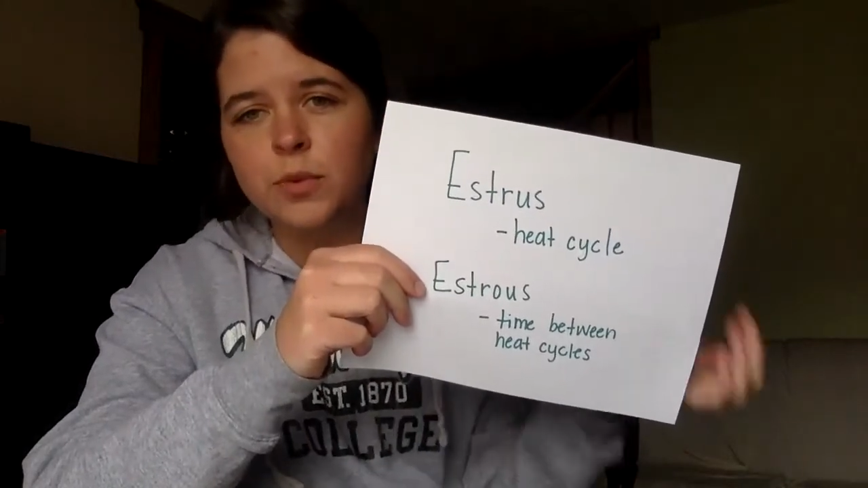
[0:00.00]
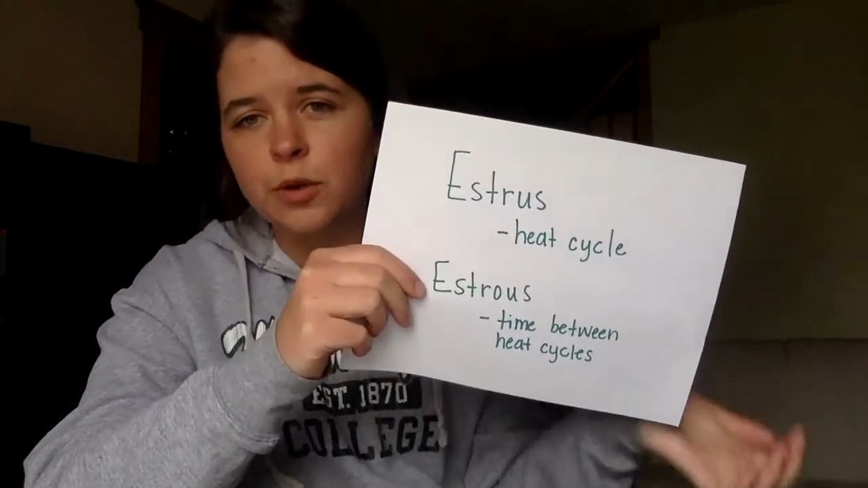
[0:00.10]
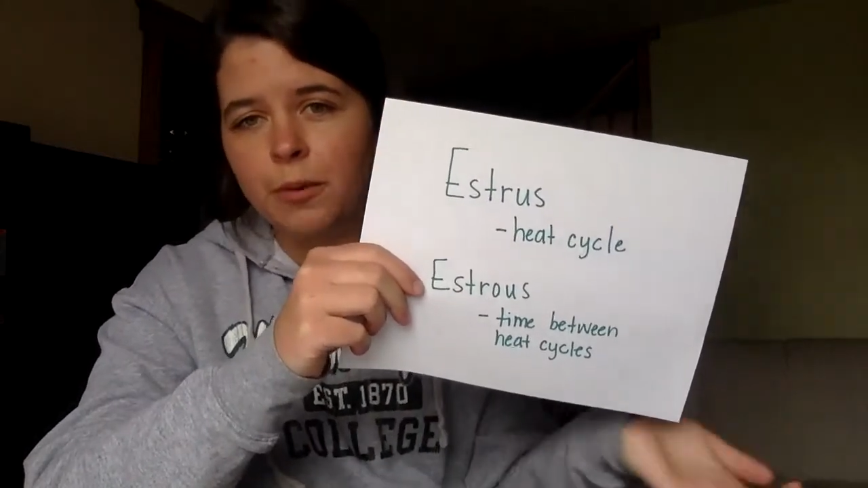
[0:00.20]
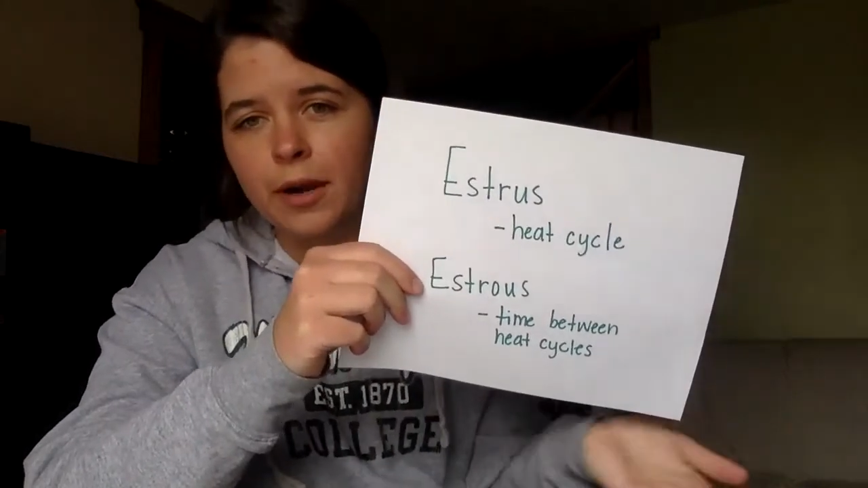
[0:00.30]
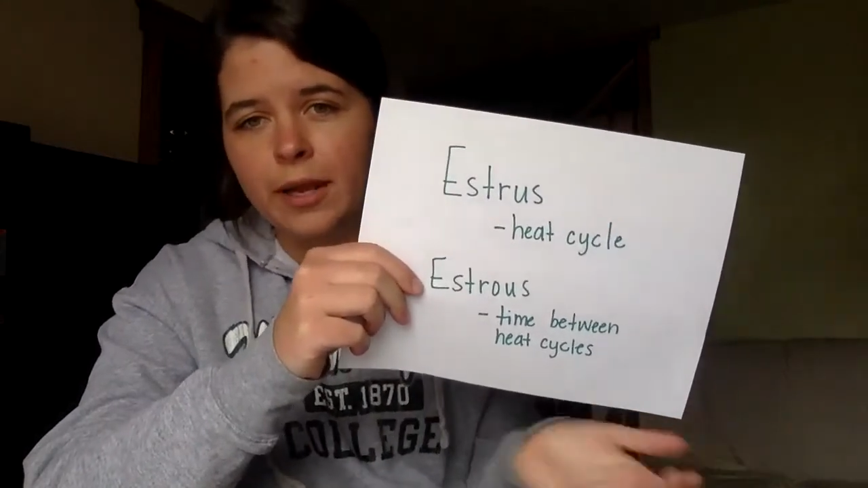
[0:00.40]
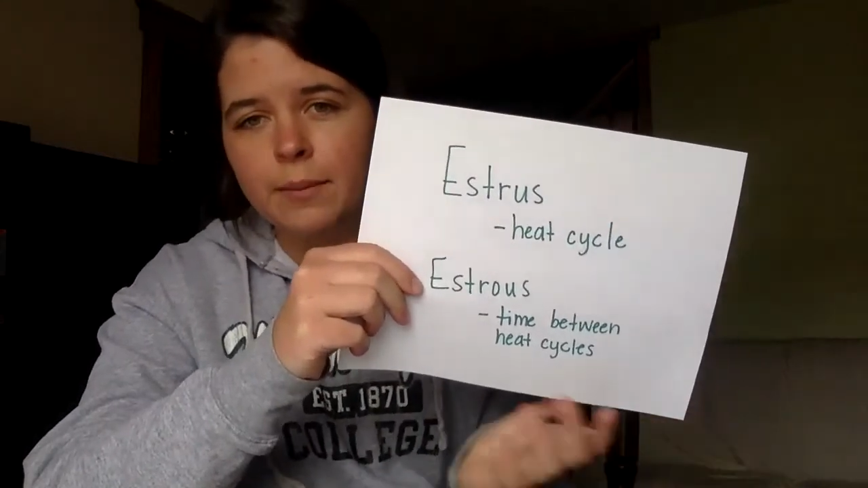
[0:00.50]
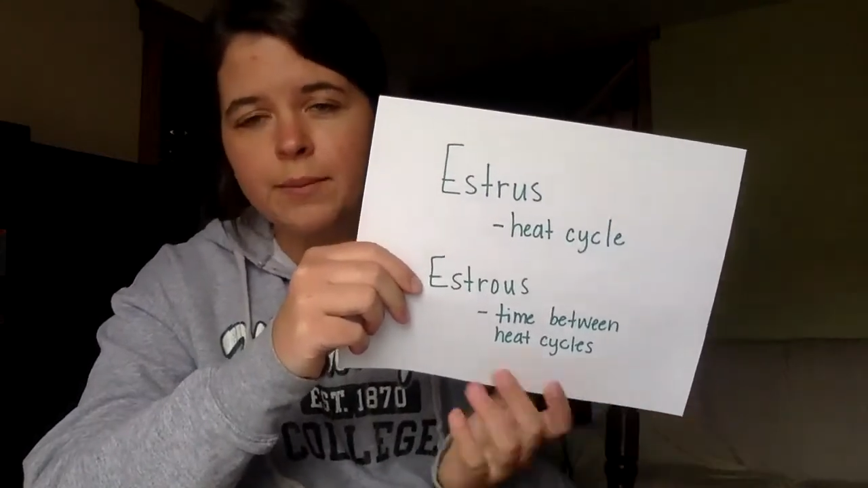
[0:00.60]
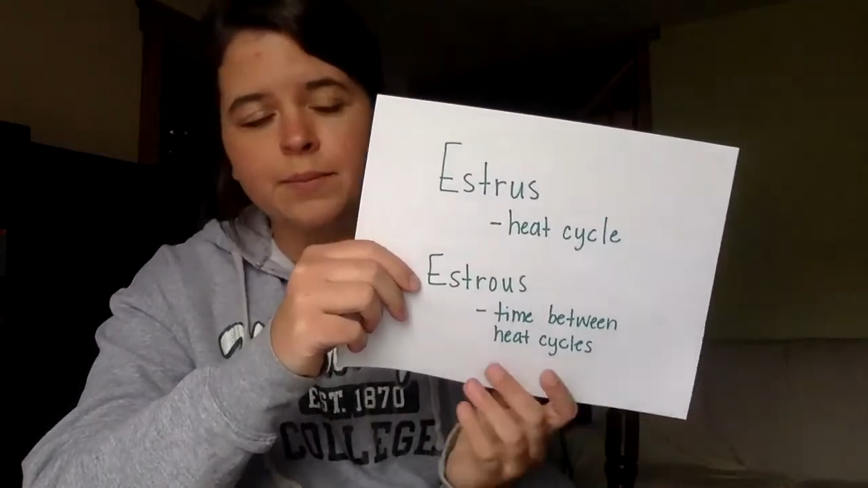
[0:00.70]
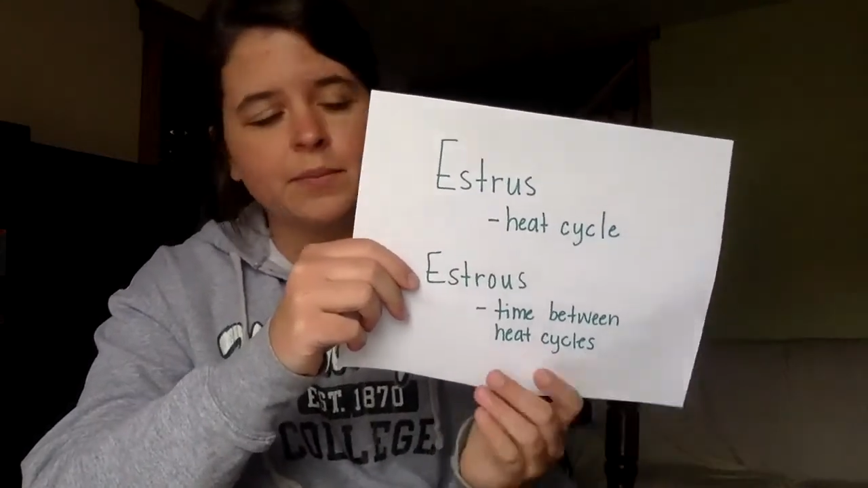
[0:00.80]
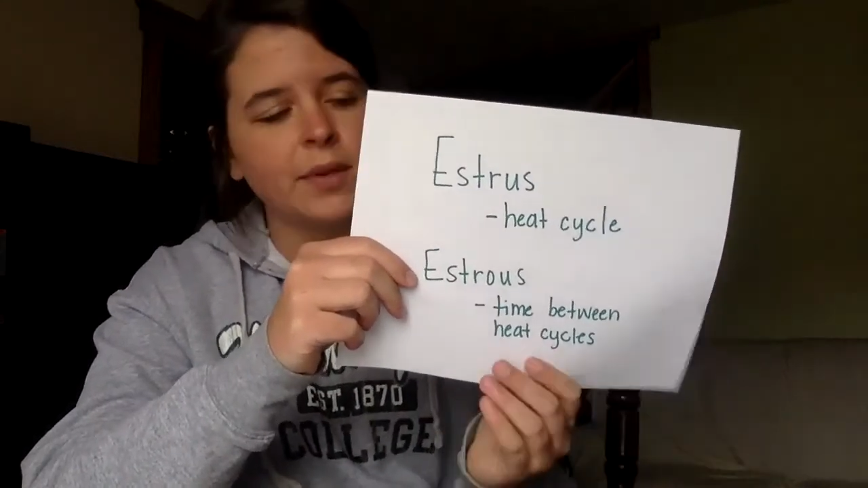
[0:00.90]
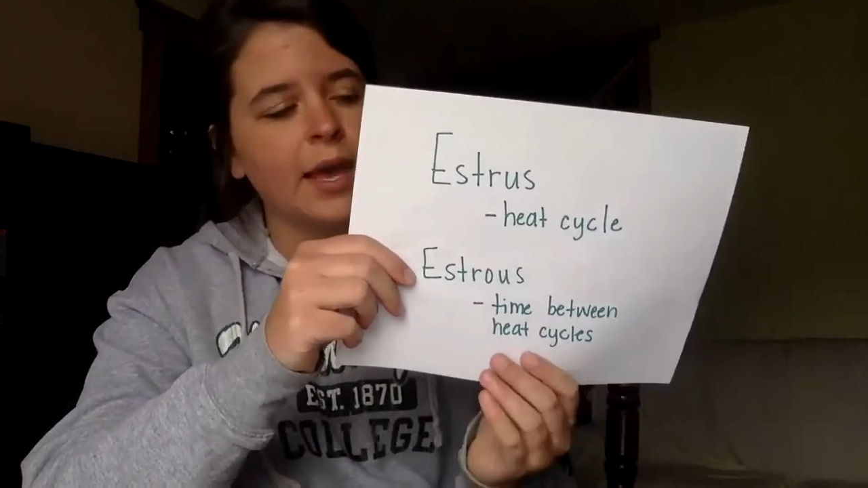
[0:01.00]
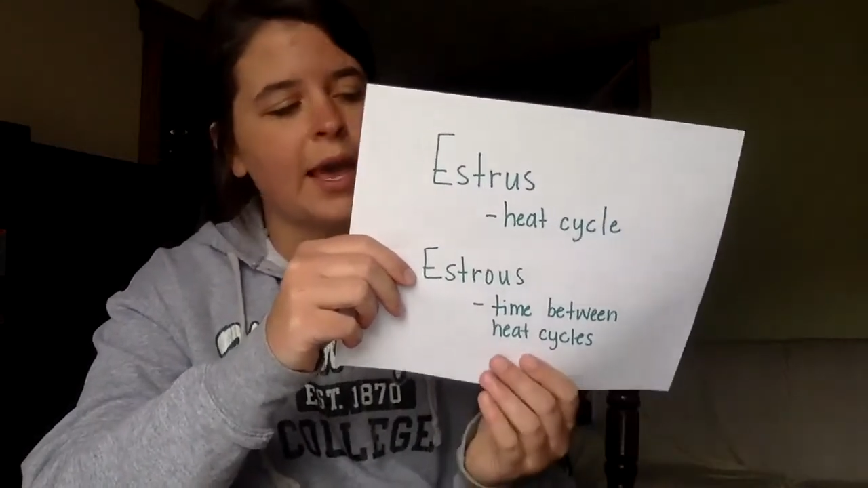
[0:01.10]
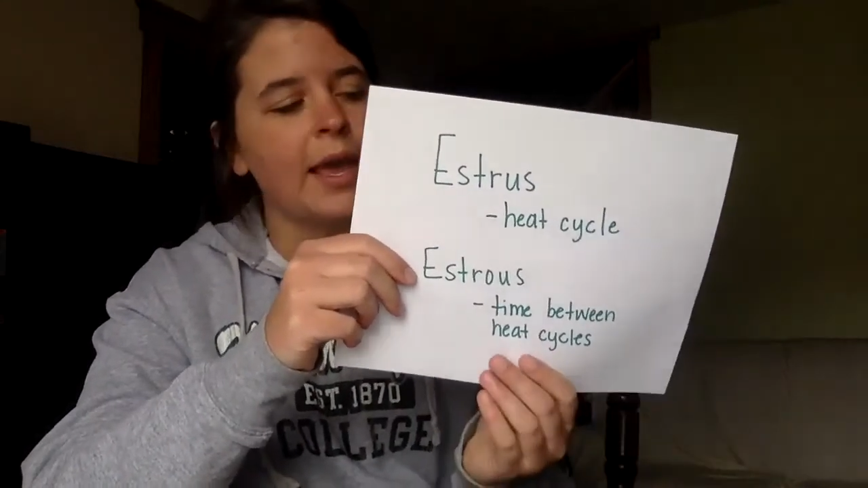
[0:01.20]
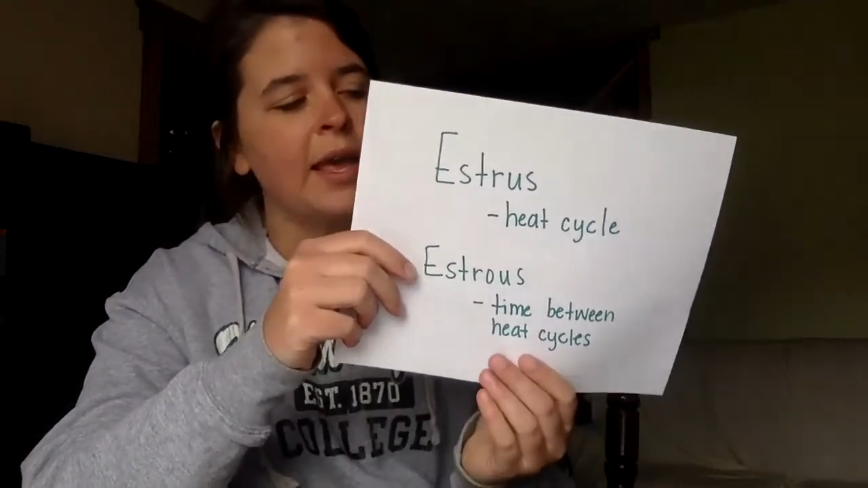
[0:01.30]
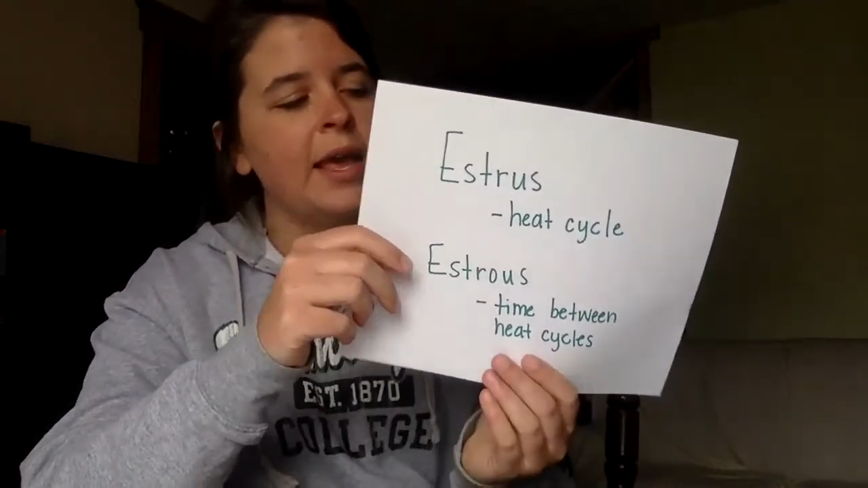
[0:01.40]
puberty,
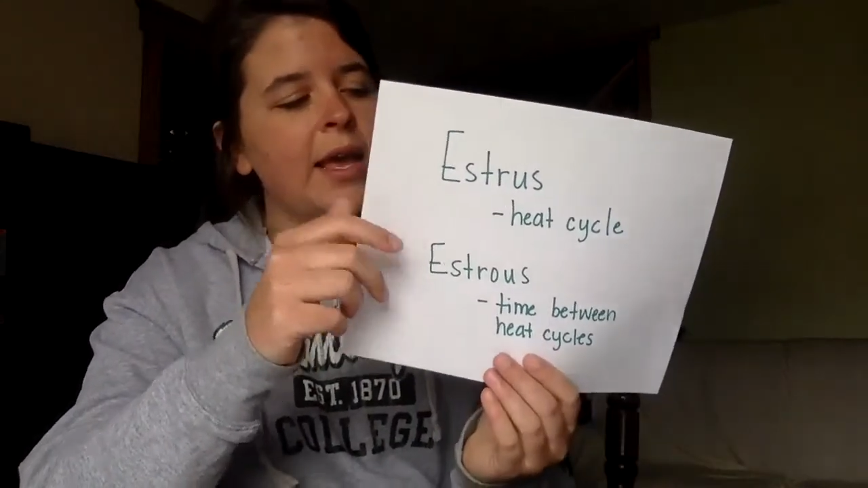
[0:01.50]
okay?